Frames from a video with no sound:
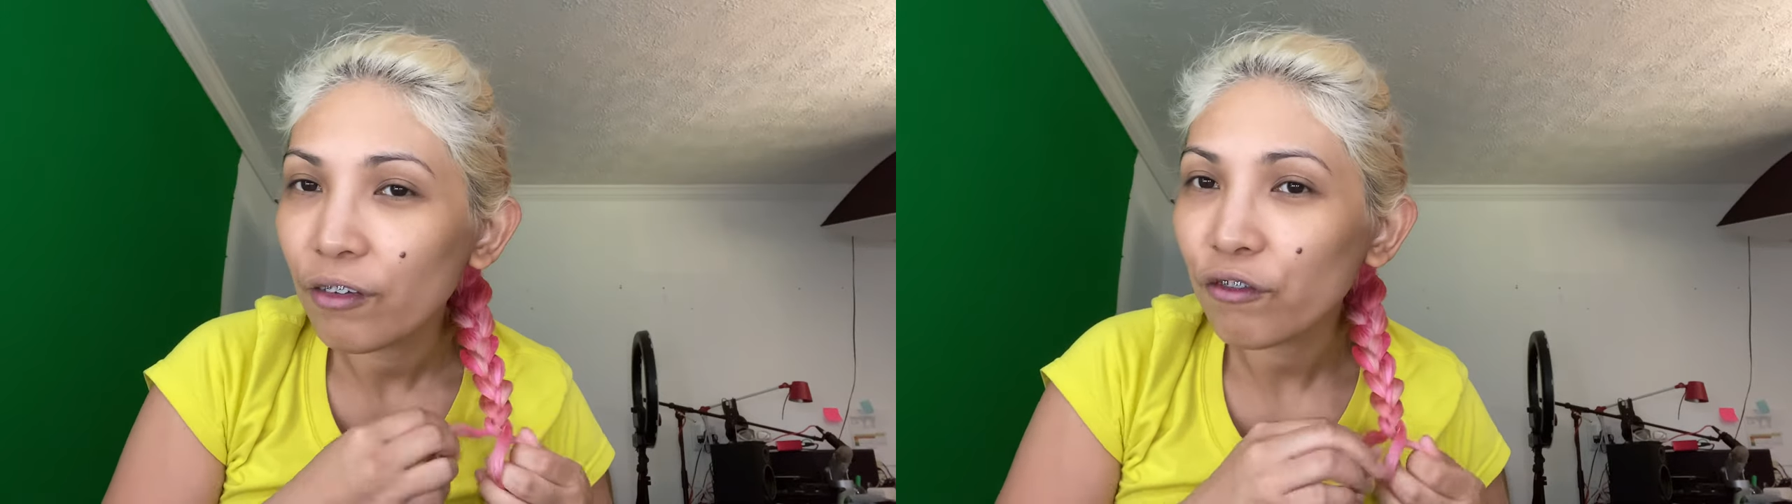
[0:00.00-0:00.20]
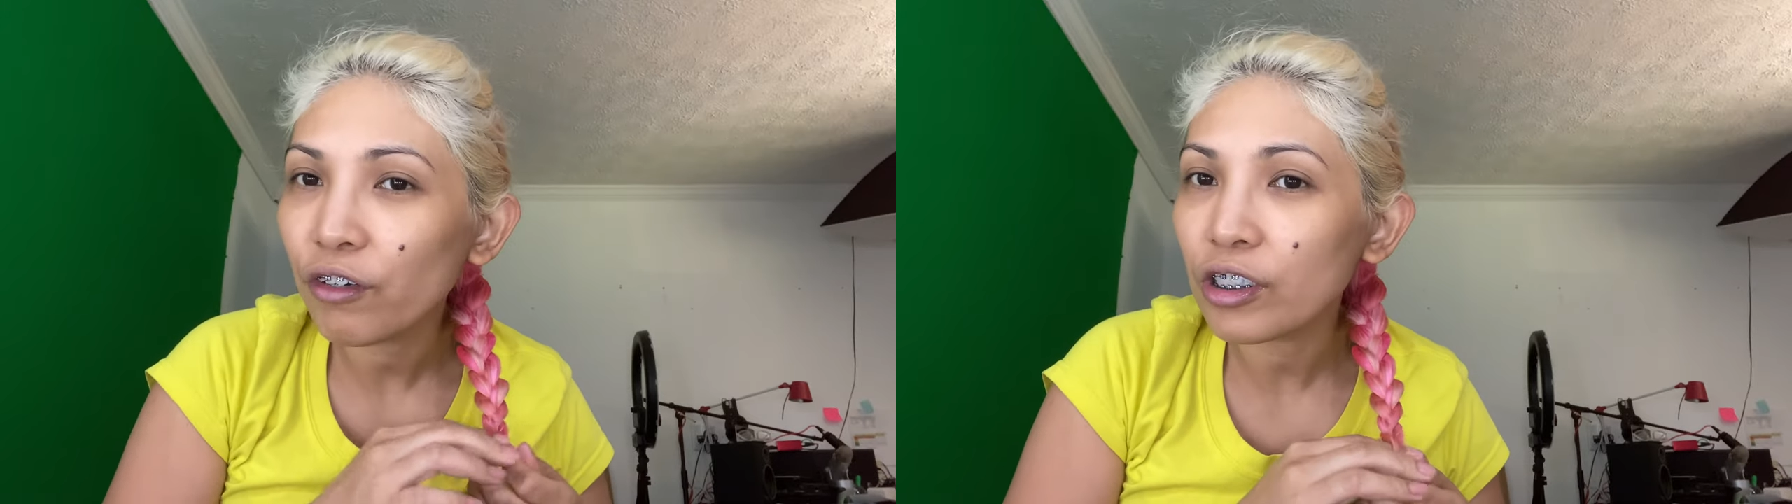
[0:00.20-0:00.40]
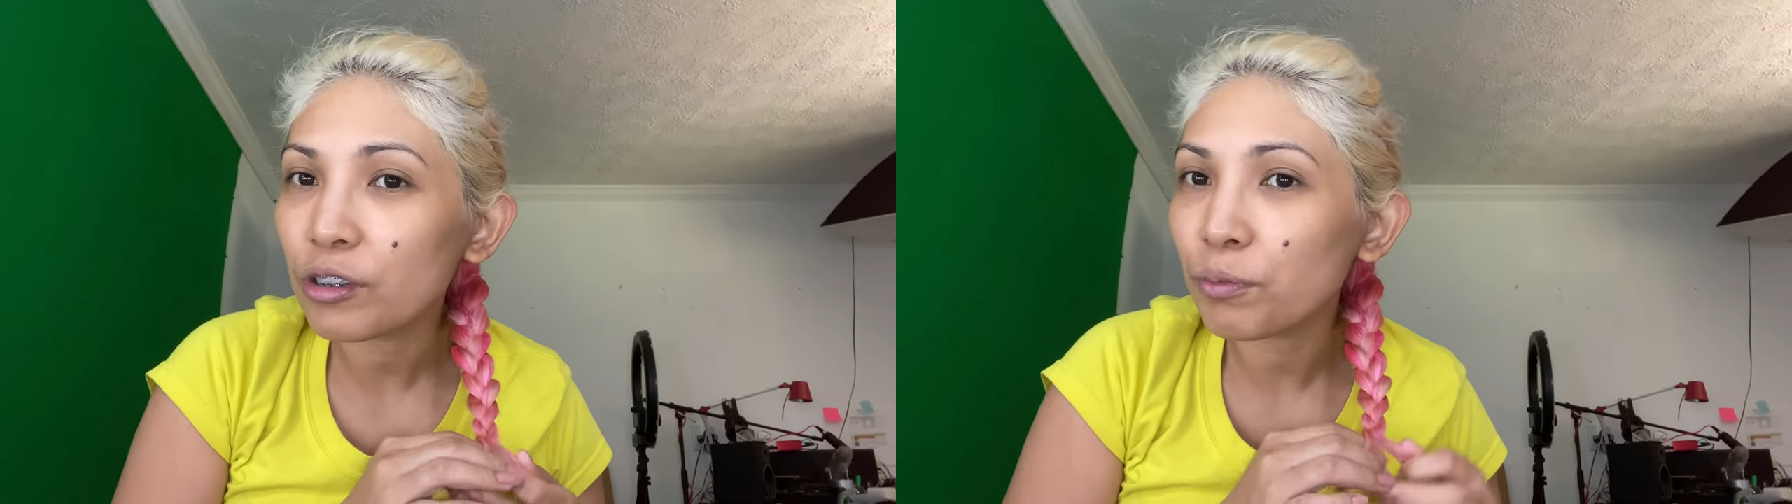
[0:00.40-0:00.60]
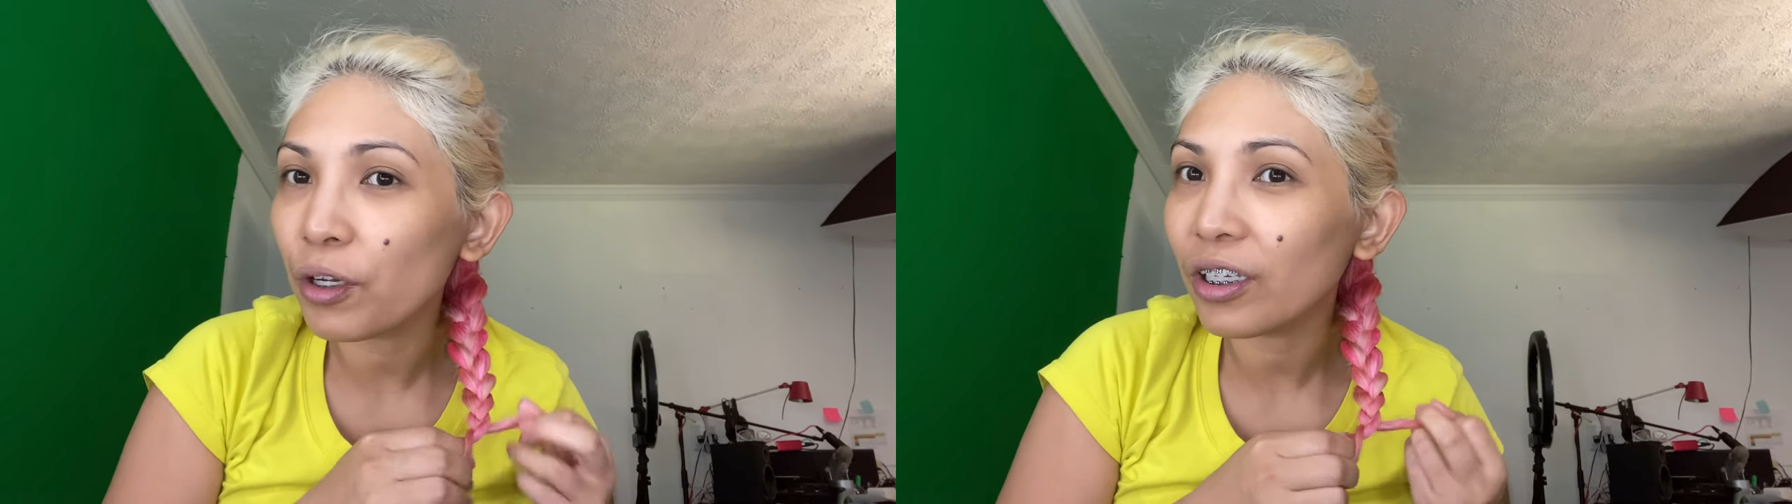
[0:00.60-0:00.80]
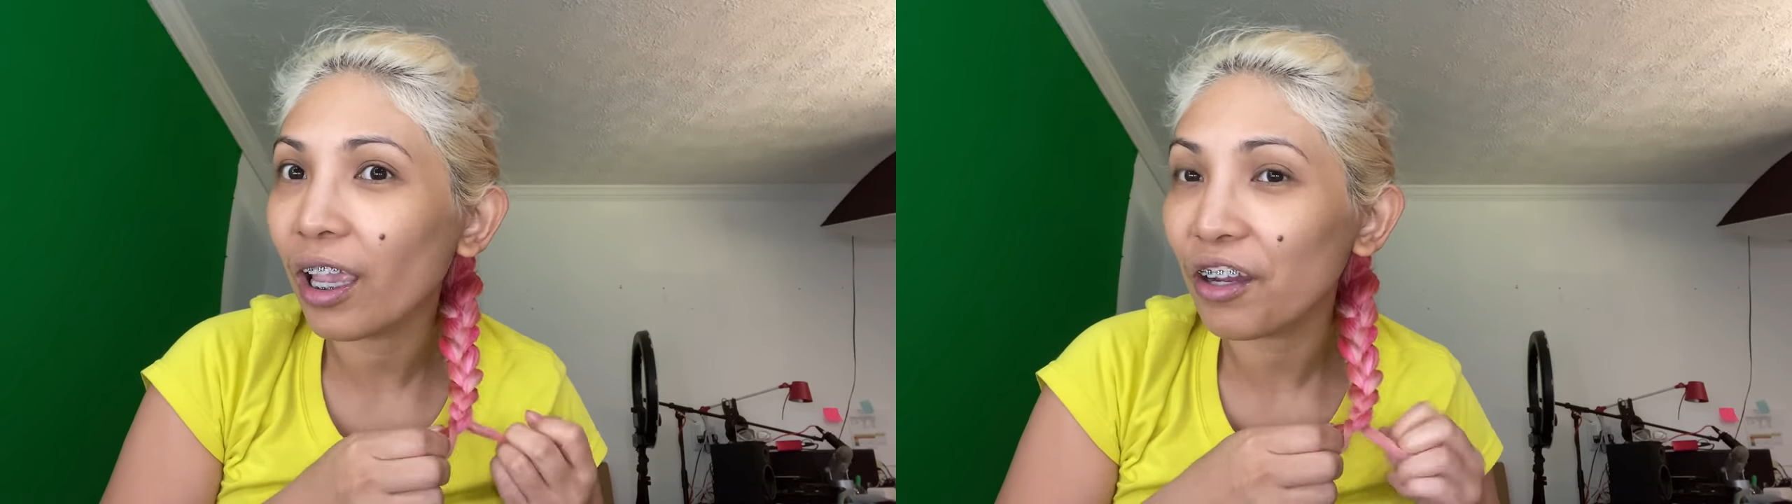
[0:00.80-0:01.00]
French
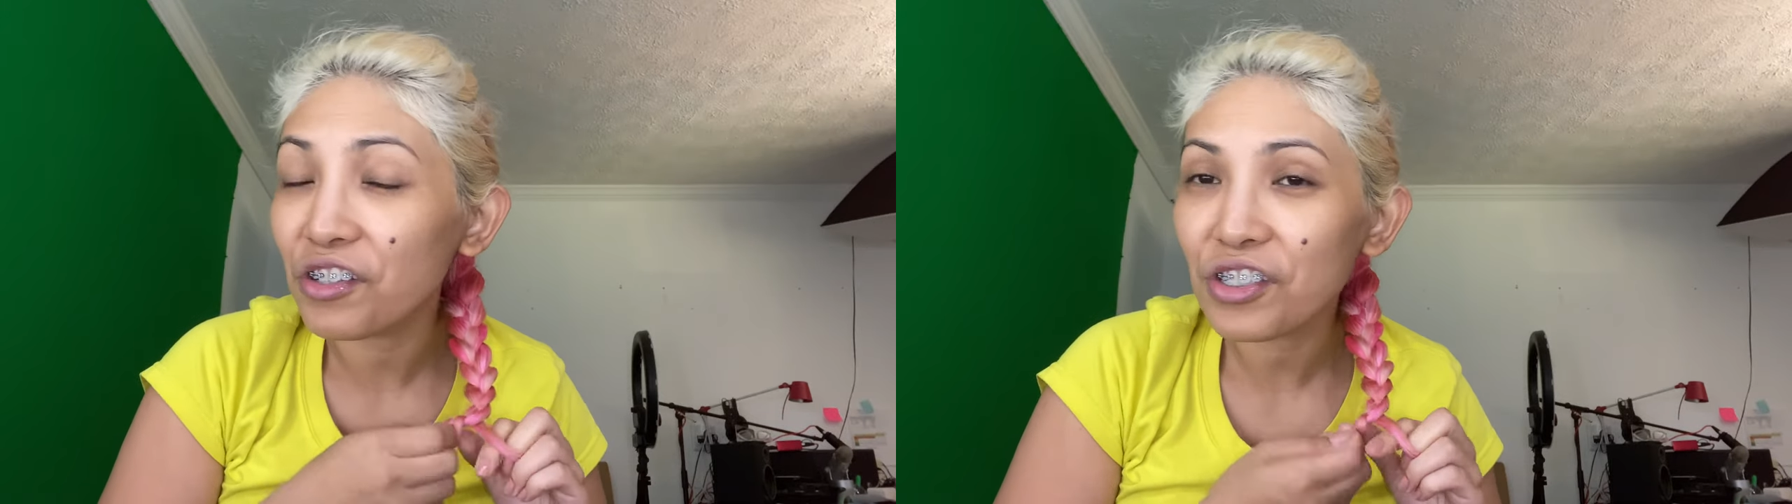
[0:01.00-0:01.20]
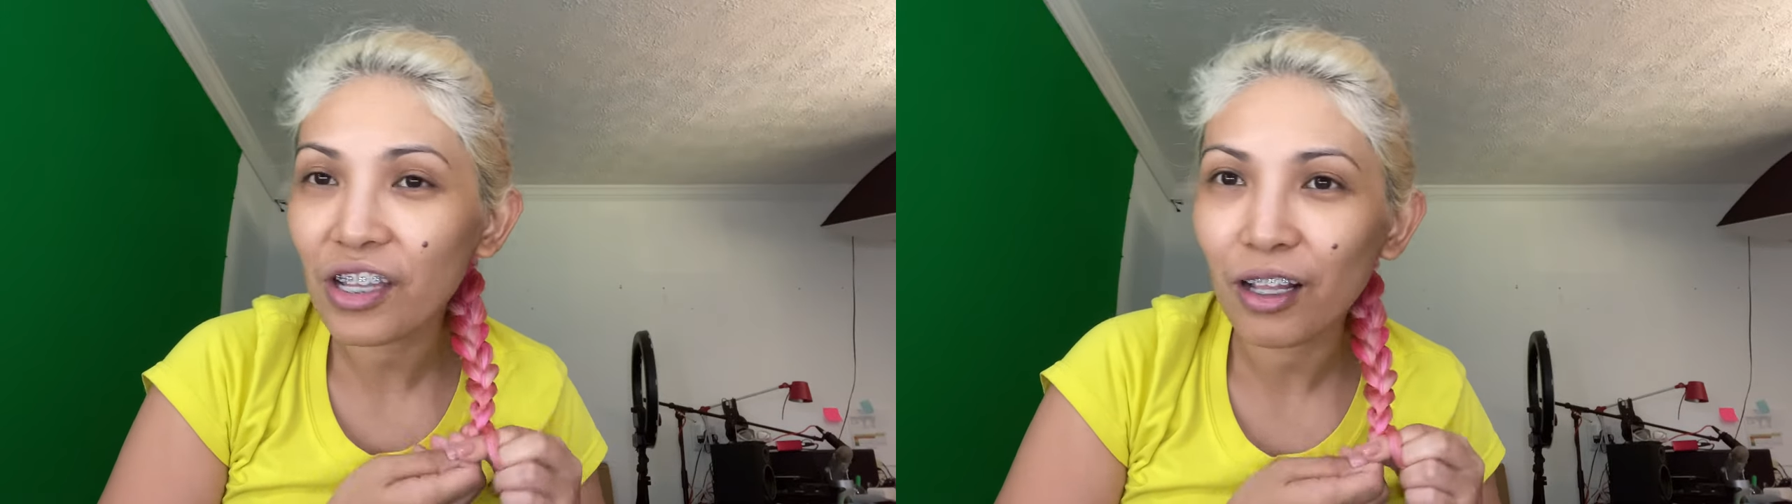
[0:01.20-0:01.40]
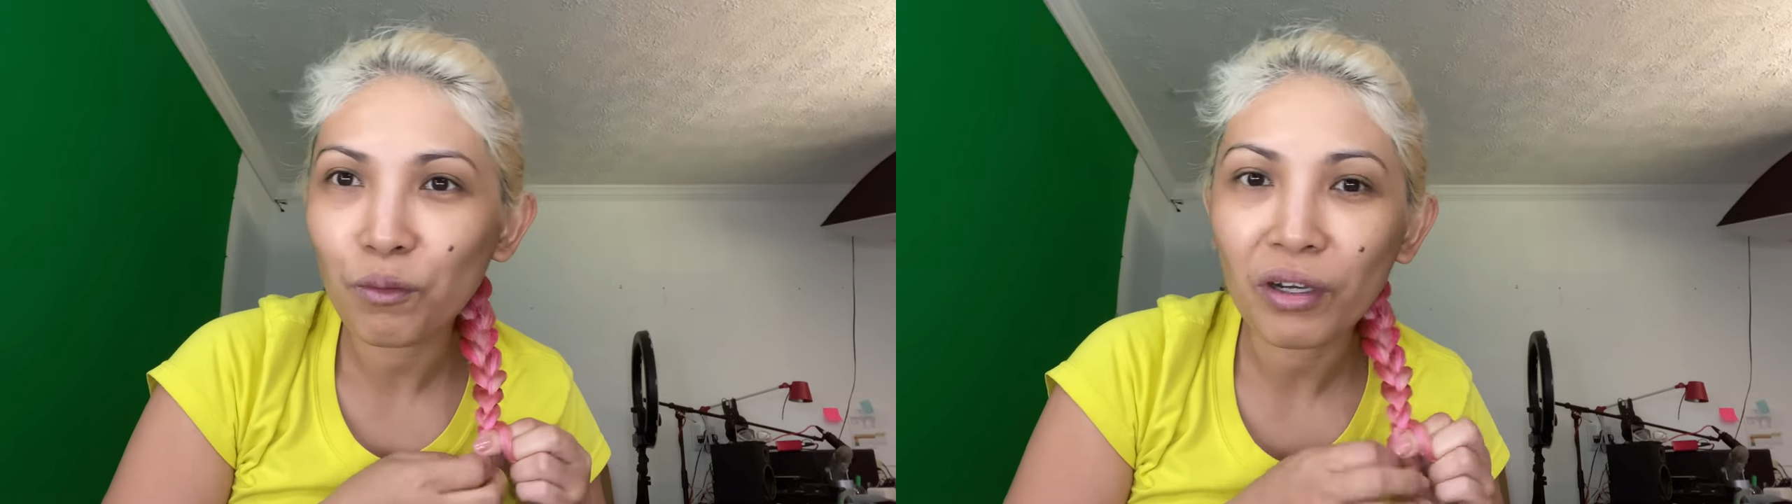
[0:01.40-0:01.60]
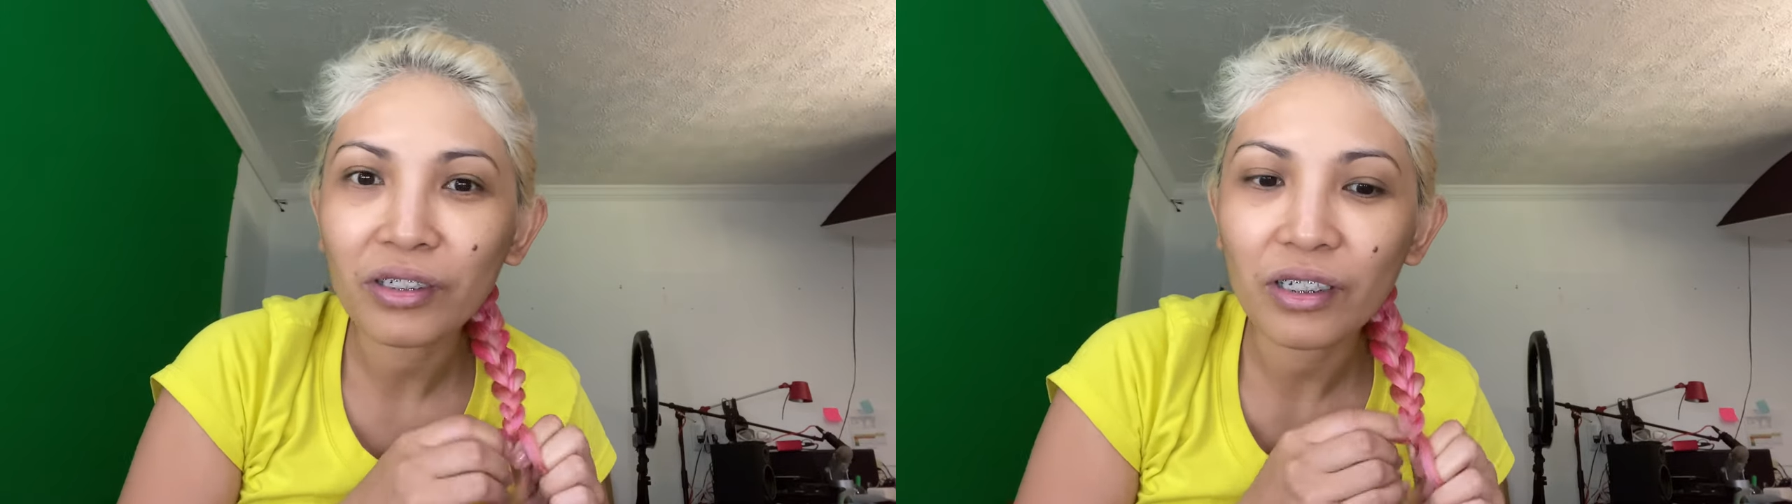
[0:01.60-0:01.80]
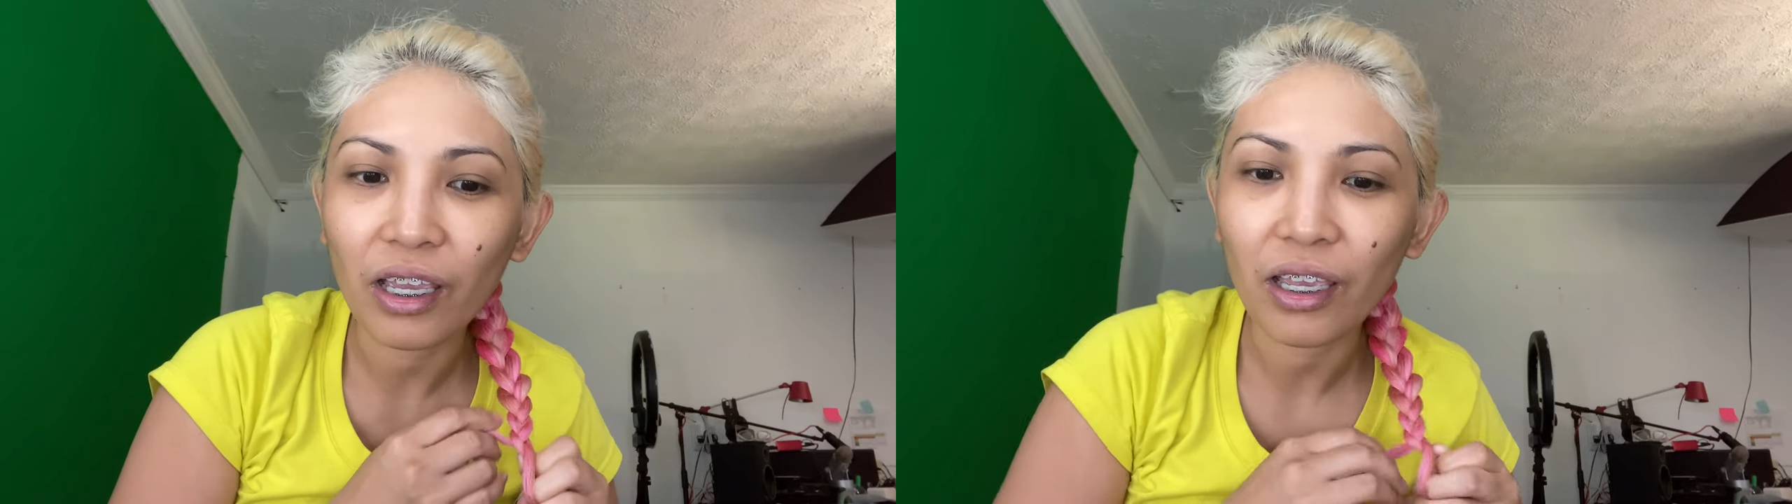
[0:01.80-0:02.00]
braid hairstyle one
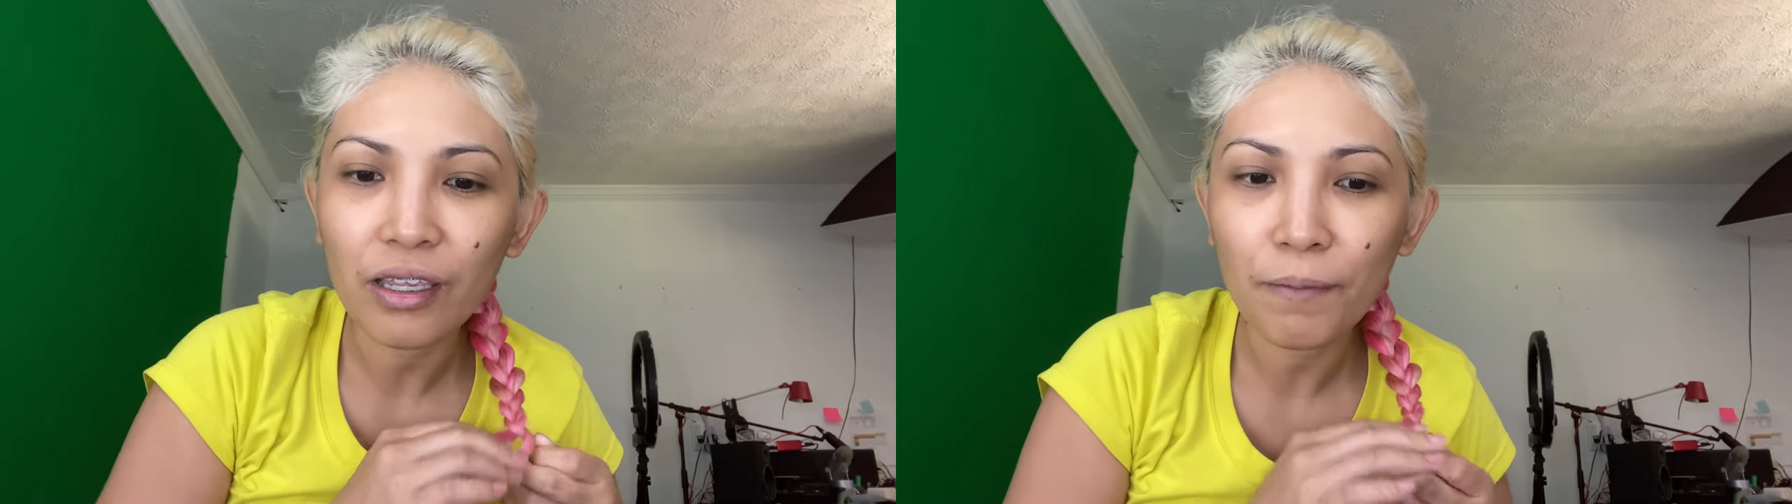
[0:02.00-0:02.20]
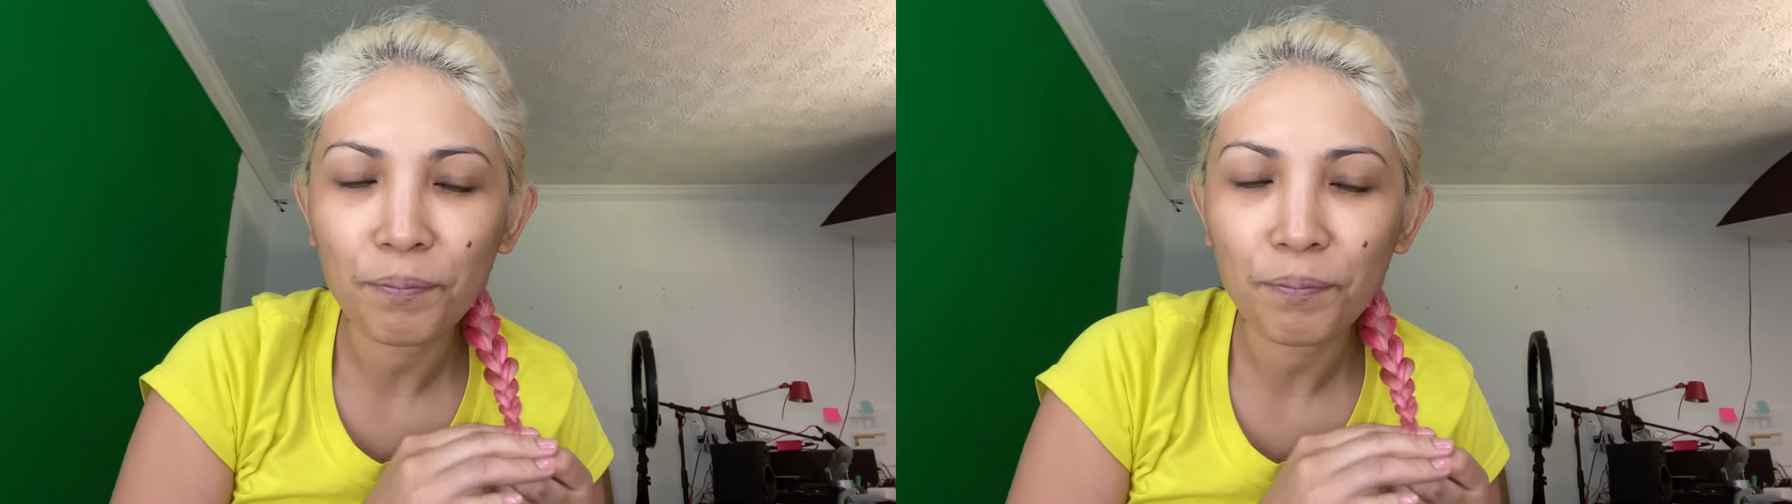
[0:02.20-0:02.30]
day.